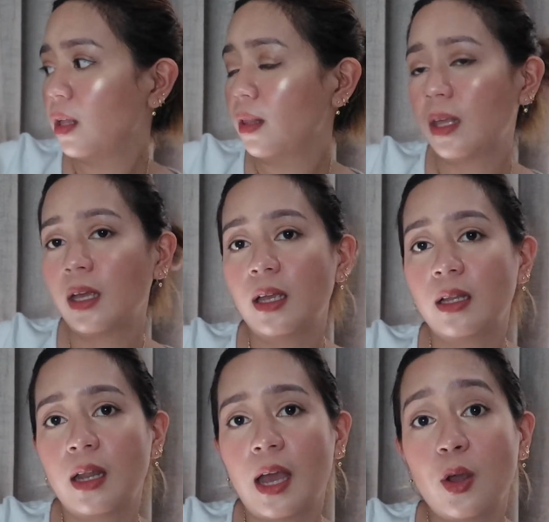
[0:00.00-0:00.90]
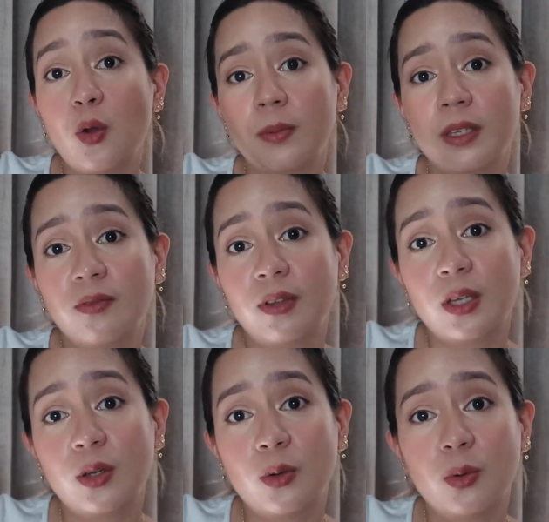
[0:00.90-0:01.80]
then I hope this
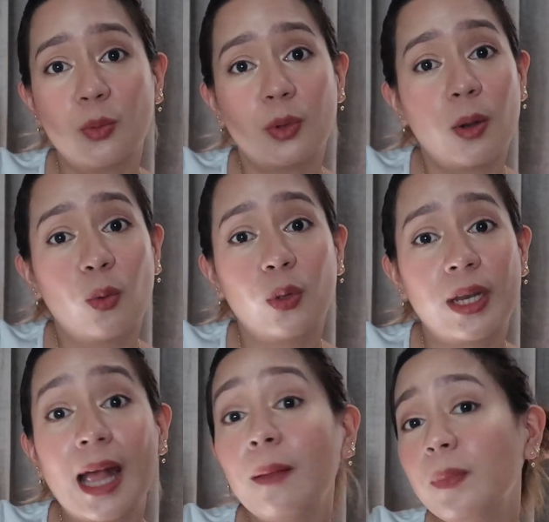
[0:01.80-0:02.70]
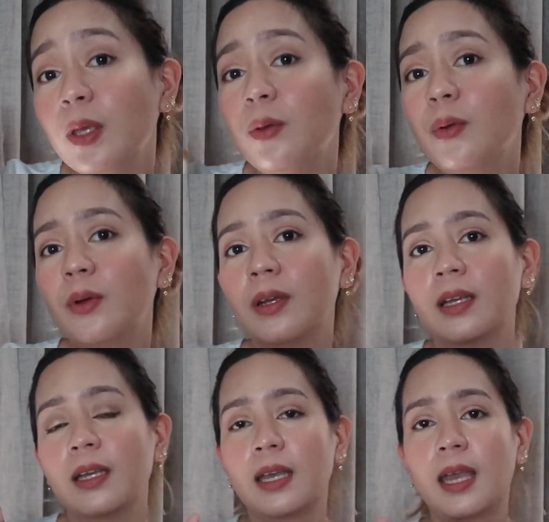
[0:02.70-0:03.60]
video would help you.
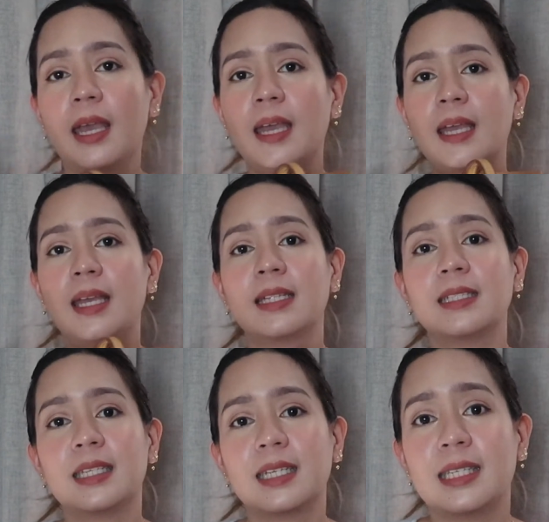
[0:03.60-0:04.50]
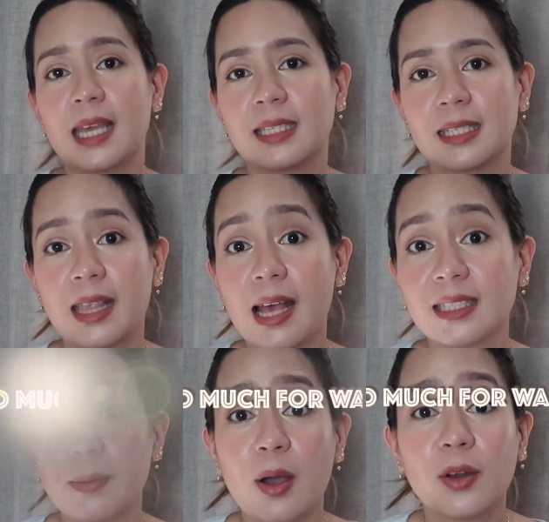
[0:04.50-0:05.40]
And yes,
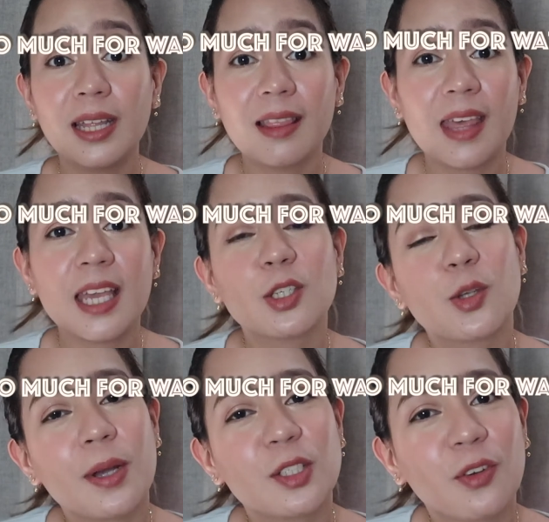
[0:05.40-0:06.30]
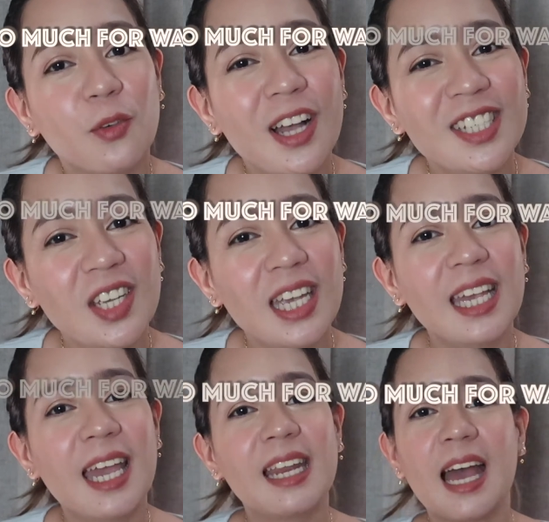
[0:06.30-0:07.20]
that's about it. Thank you so much for watching,
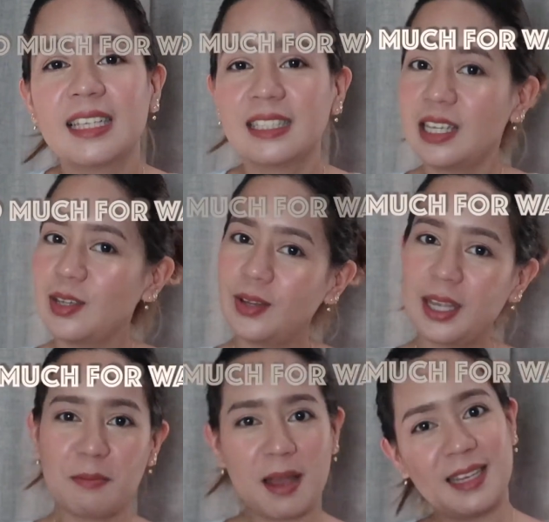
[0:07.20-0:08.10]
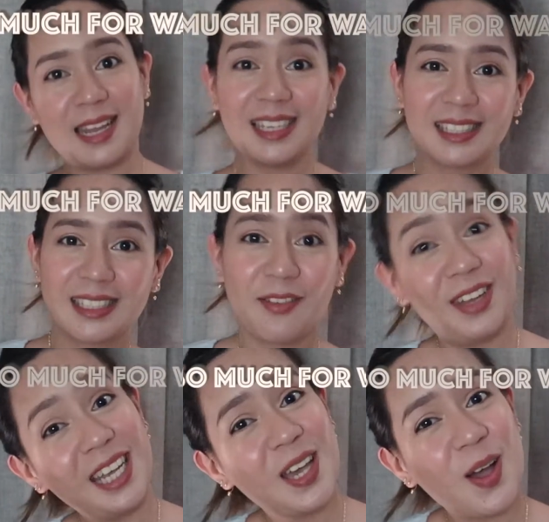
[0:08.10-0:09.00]
and I'll see you in my next
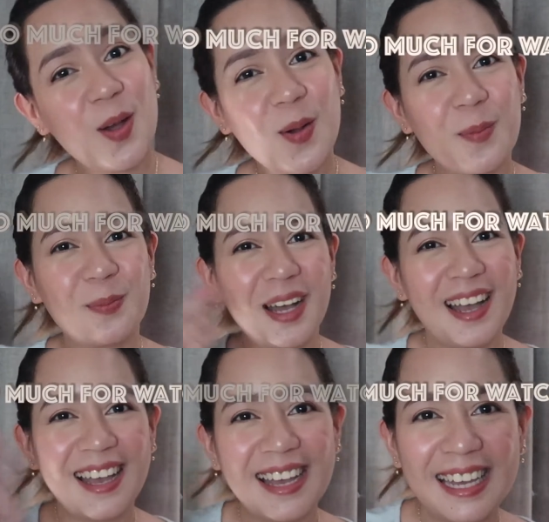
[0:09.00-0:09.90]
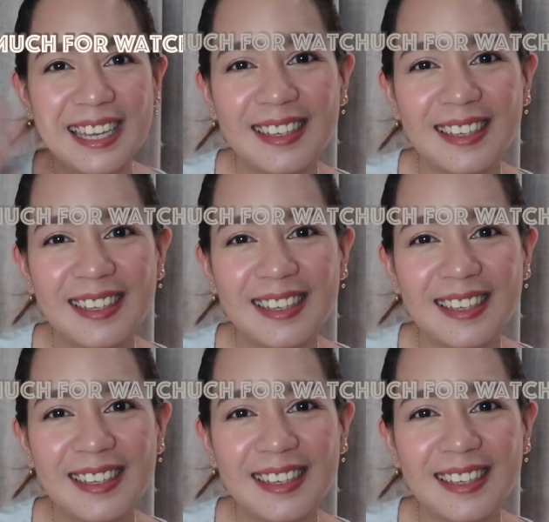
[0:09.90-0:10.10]
video. Bye.